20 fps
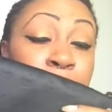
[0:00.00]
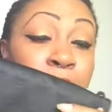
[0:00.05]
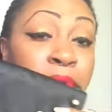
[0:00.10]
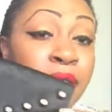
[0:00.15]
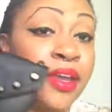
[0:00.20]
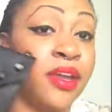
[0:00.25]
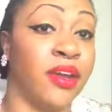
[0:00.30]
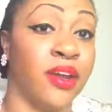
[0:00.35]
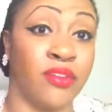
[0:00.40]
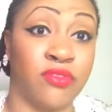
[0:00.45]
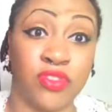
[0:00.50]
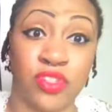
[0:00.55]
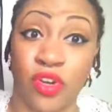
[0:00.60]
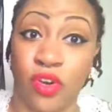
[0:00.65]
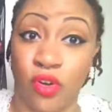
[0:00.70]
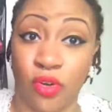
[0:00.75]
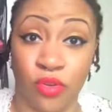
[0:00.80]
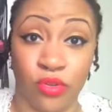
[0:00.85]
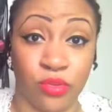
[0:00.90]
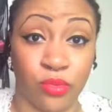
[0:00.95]
big enough to
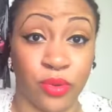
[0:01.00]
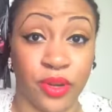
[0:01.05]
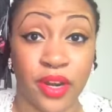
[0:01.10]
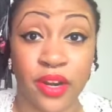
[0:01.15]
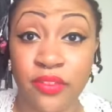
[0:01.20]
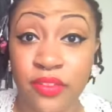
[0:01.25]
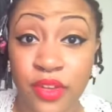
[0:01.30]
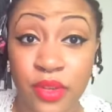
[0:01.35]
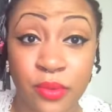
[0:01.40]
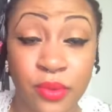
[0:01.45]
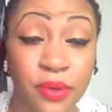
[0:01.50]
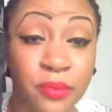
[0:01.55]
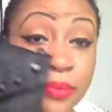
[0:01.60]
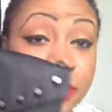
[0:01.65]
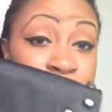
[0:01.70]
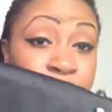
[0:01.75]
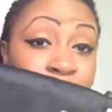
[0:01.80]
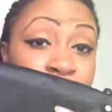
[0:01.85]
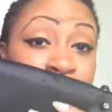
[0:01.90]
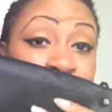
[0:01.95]
hold whatever you want to
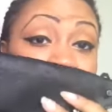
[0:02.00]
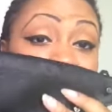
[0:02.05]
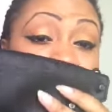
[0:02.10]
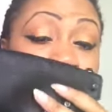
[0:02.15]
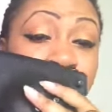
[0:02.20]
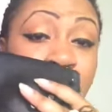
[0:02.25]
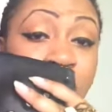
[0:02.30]
put in there.